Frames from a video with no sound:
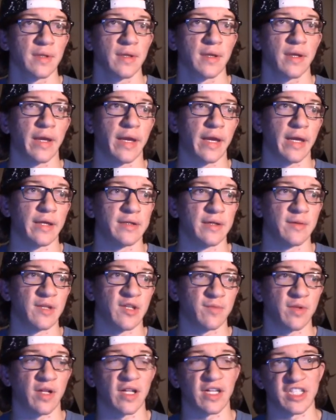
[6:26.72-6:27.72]
and uh,
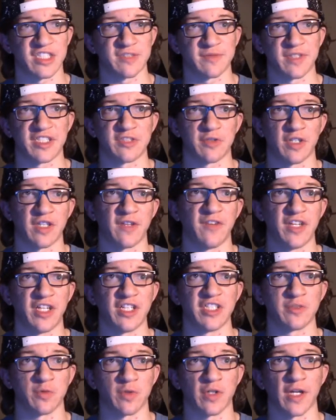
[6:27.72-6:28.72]
that probably explains why the
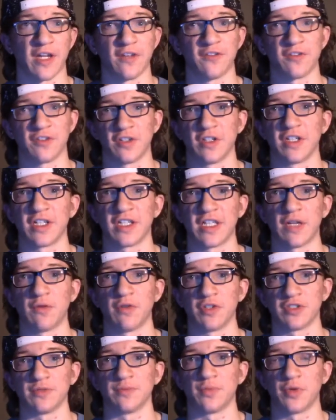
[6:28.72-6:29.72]
videos weren't as good because I
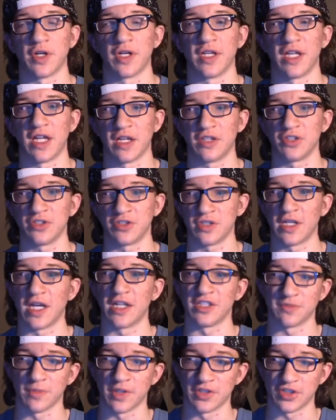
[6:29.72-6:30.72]
wasn't putting
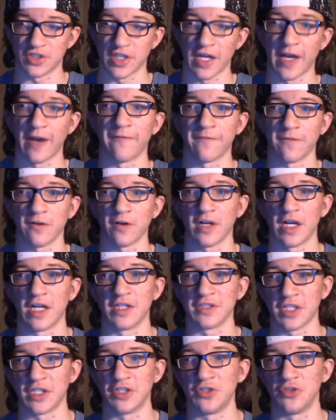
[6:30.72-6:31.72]
as much effort
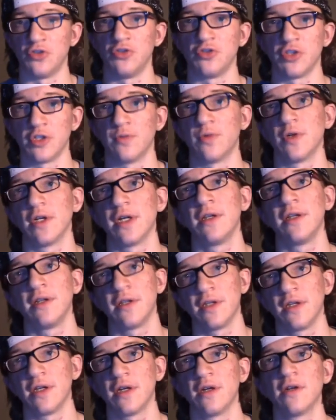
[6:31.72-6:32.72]
as I usually would,
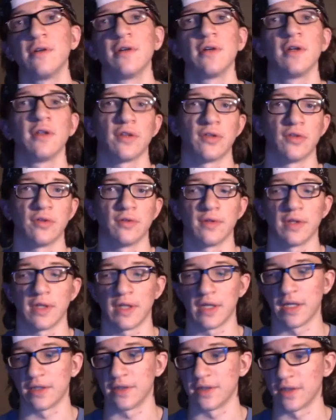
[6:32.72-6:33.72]
you know,
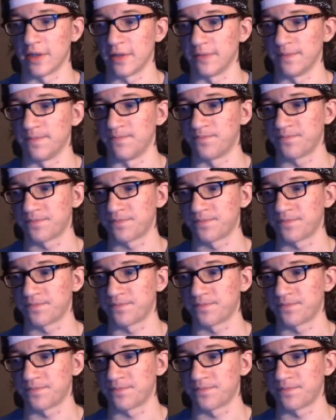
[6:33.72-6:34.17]
and um,